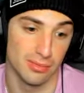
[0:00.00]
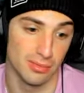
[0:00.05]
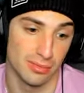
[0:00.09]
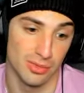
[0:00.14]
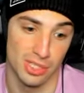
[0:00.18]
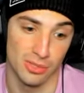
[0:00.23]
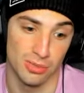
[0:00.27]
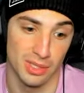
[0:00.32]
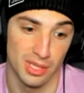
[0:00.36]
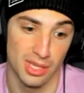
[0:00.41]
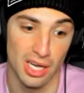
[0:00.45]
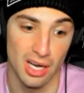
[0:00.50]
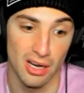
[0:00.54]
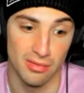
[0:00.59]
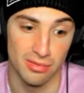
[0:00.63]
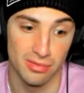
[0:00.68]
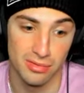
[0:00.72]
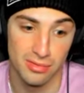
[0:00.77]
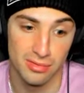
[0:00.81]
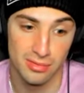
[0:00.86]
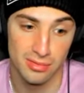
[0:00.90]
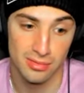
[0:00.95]
which we love.
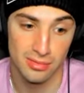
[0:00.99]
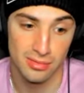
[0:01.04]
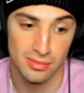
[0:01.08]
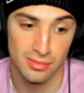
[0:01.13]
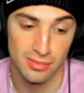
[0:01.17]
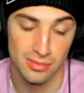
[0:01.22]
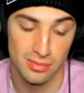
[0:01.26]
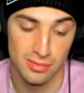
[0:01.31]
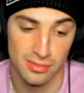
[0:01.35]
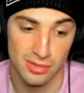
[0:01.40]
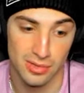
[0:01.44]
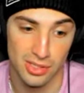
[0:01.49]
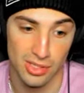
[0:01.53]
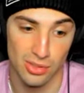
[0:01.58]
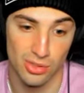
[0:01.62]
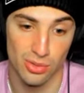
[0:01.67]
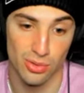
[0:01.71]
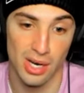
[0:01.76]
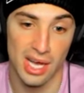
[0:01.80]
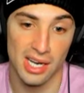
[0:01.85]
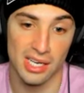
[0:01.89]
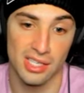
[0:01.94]
So The
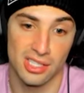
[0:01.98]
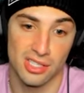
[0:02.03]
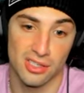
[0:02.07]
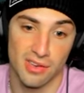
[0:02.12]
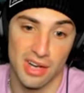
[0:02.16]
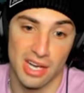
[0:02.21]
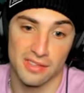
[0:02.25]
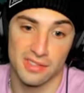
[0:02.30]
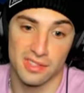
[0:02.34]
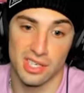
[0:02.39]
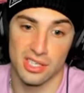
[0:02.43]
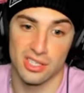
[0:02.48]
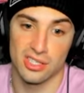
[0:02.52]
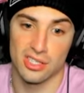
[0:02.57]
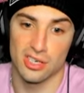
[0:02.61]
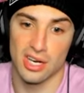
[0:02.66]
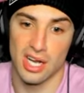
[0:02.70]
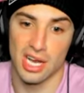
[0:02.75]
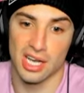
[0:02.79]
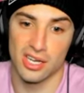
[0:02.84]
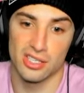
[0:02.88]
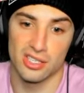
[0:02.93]
Tornadus survives another turn.
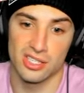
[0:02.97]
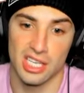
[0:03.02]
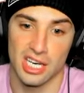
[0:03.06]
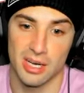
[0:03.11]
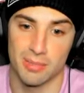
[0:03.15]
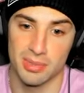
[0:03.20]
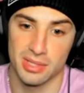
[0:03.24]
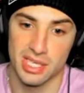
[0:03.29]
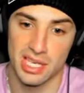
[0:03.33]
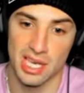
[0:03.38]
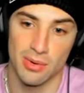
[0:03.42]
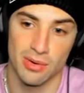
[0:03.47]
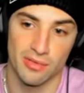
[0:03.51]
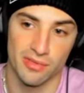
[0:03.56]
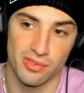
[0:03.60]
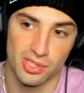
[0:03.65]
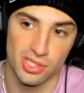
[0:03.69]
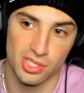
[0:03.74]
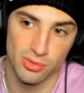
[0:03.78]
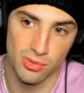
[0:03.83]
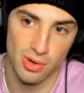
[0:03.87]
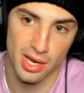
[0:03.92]
I could set up a Tailwind for
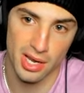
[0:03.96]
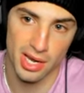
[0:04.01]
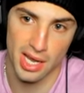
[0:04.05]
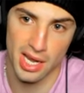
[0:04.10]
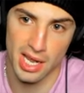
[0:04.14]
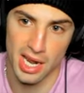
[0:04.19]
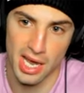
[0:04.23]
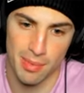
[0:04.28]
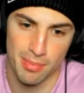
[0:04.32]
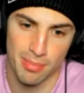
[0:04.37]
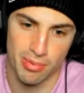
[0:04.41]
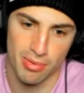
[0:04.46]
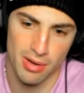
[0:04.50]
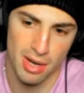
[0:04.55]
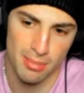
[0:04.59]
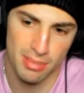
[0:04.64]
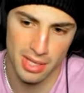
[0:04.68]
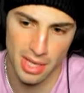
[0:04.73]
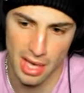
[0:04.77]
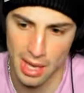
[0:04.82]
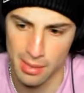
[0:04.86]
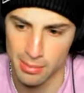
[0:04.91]
the squad, and I
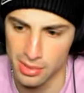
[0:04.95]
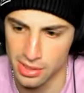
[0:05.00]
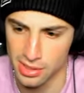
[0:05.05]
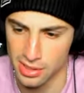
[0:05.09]
probably am just